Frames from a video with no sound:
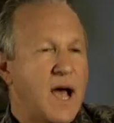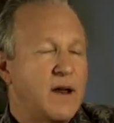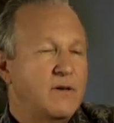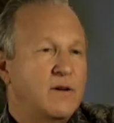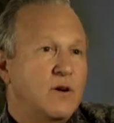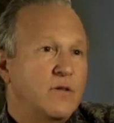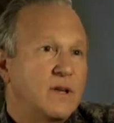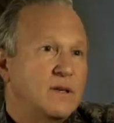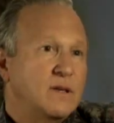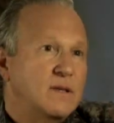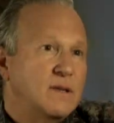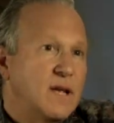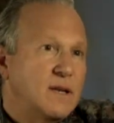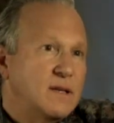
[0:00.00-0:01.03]
I don't know that,
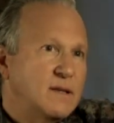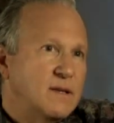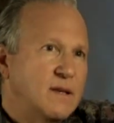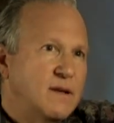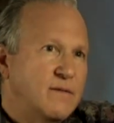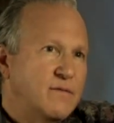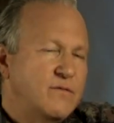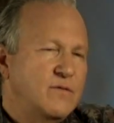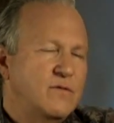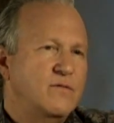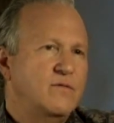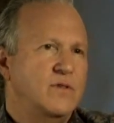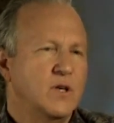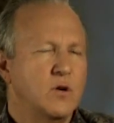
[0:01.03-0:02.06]
that a
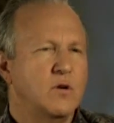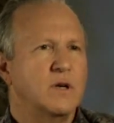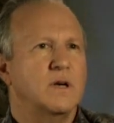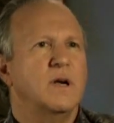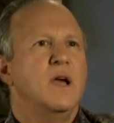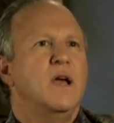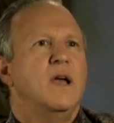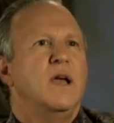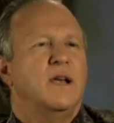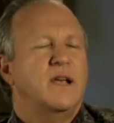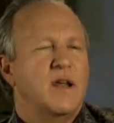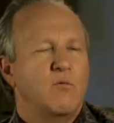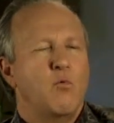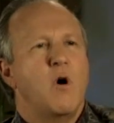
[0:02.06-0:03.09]
viewer
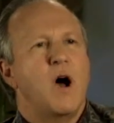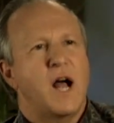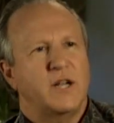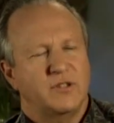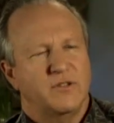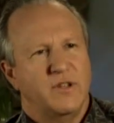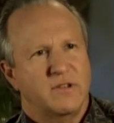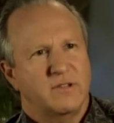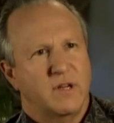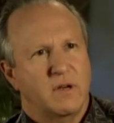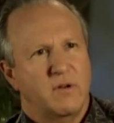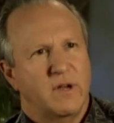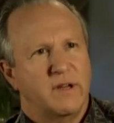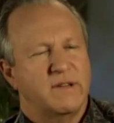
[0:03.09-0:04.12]
can watch this
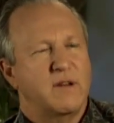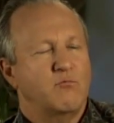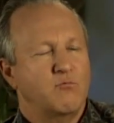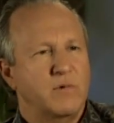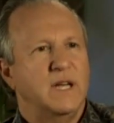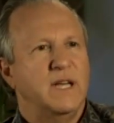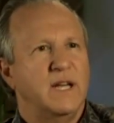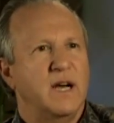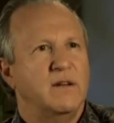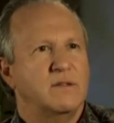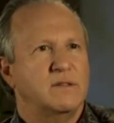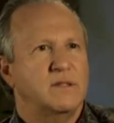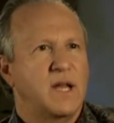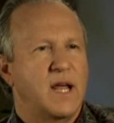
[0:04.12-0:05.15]
series and really
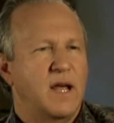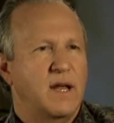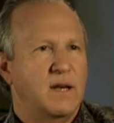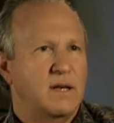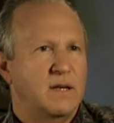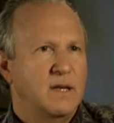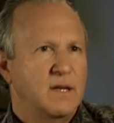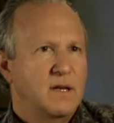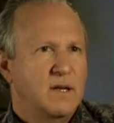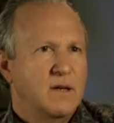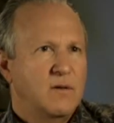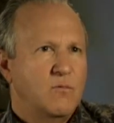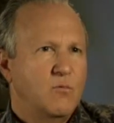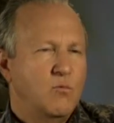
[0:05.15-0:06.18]
understand
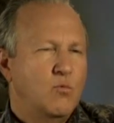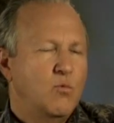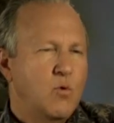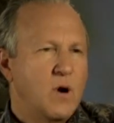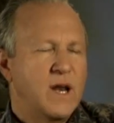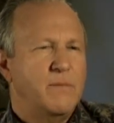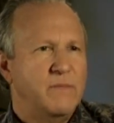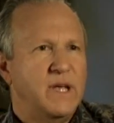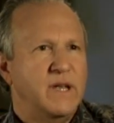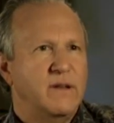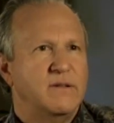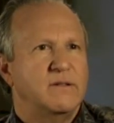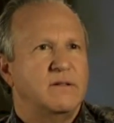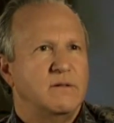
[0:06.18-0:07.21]
what it
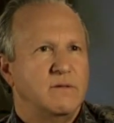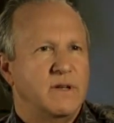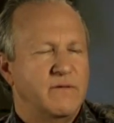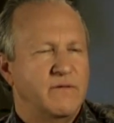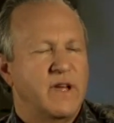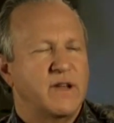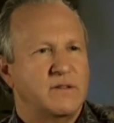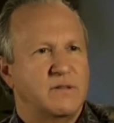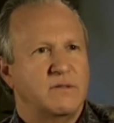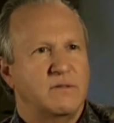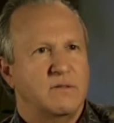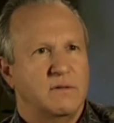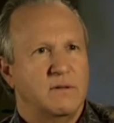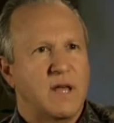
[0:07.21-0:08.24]
means to invest
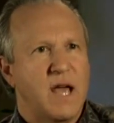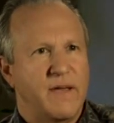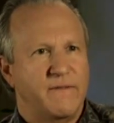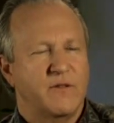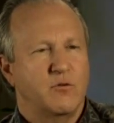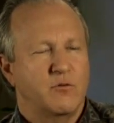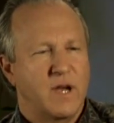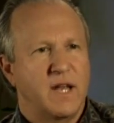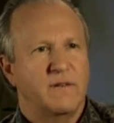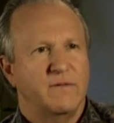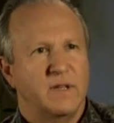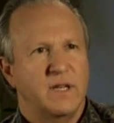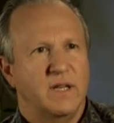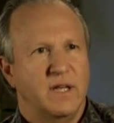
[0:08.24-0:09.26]
your life
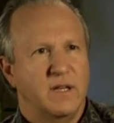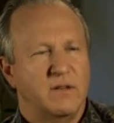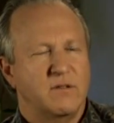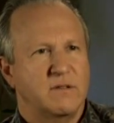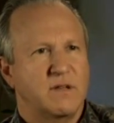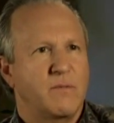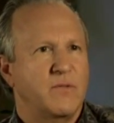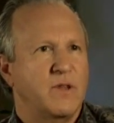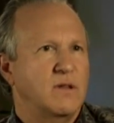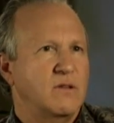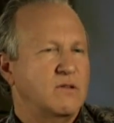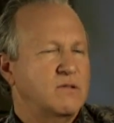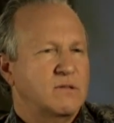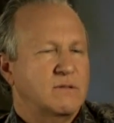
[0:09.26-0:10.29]
creatively into
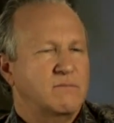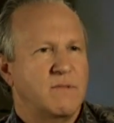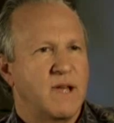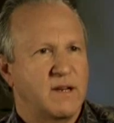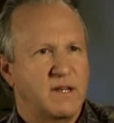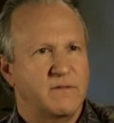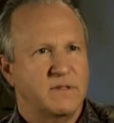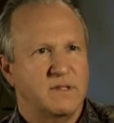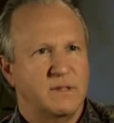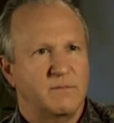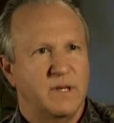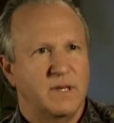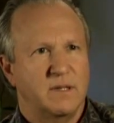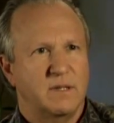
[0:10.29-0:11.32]
something this
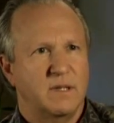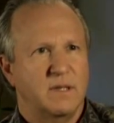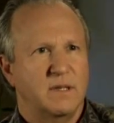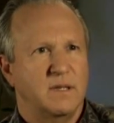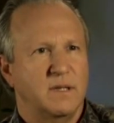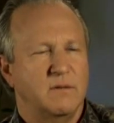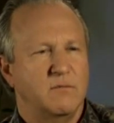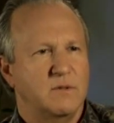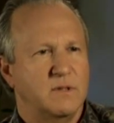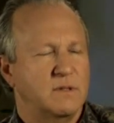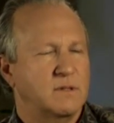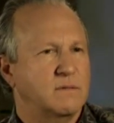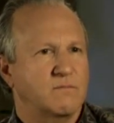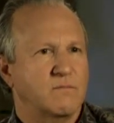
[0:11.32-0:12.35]
magnificent, but uh, it
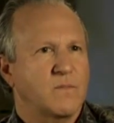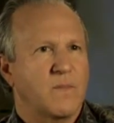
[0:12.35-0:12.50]
was